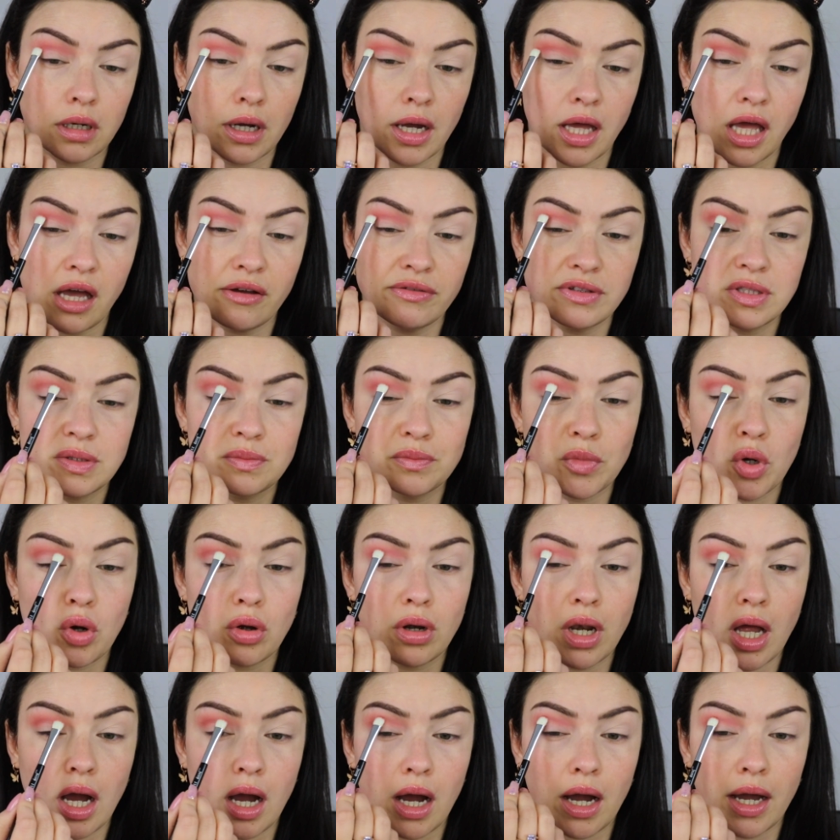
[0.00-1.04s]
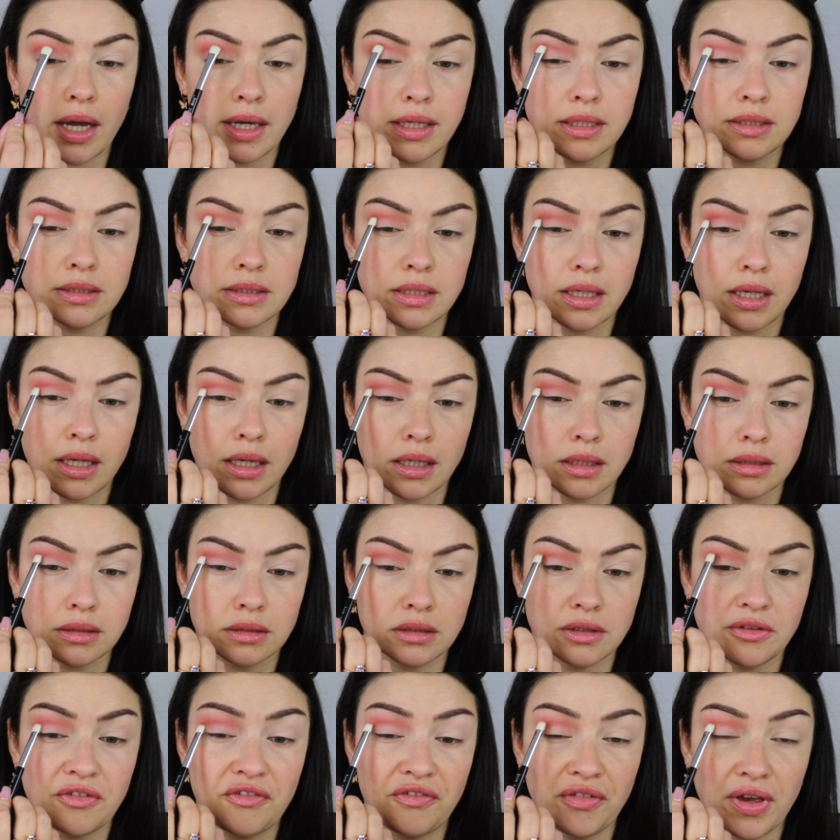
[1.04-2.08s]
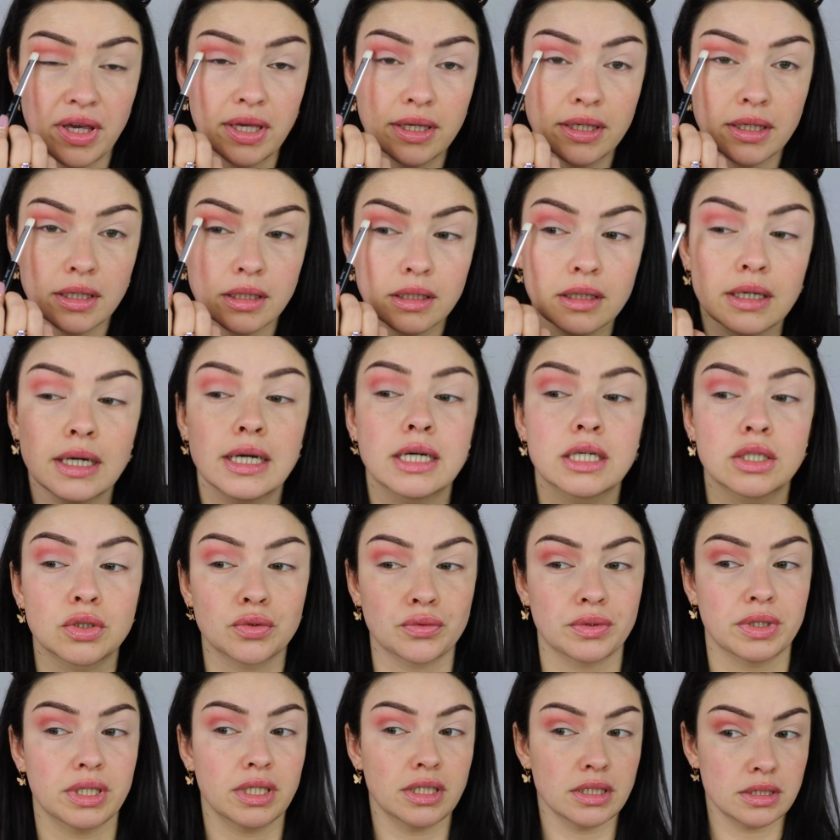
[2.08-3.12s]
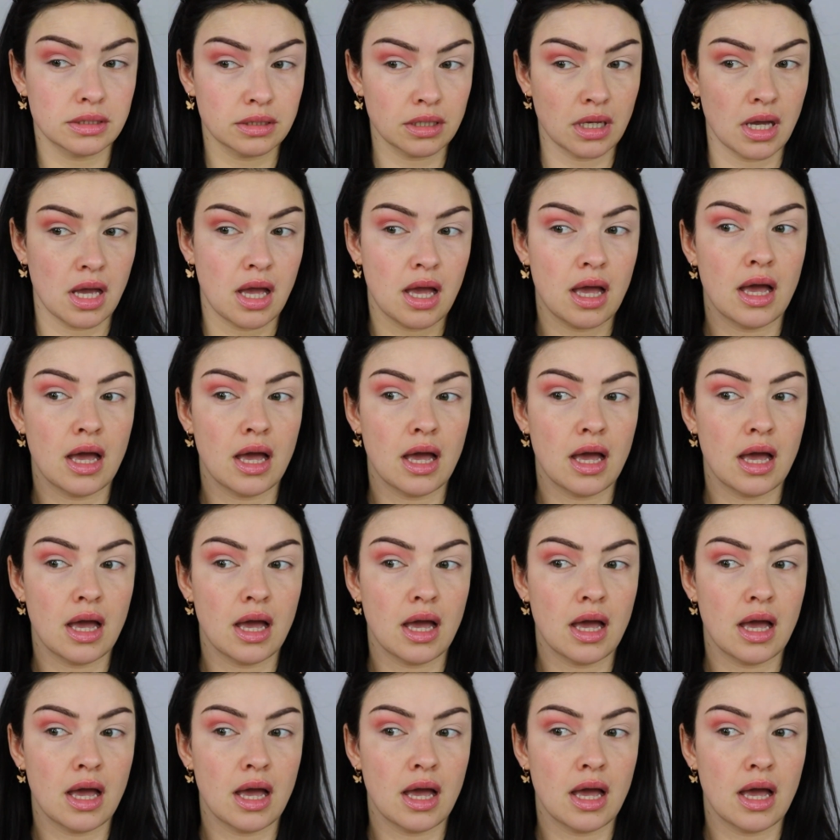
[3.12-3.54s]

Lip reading: I have small eyes and faking a crease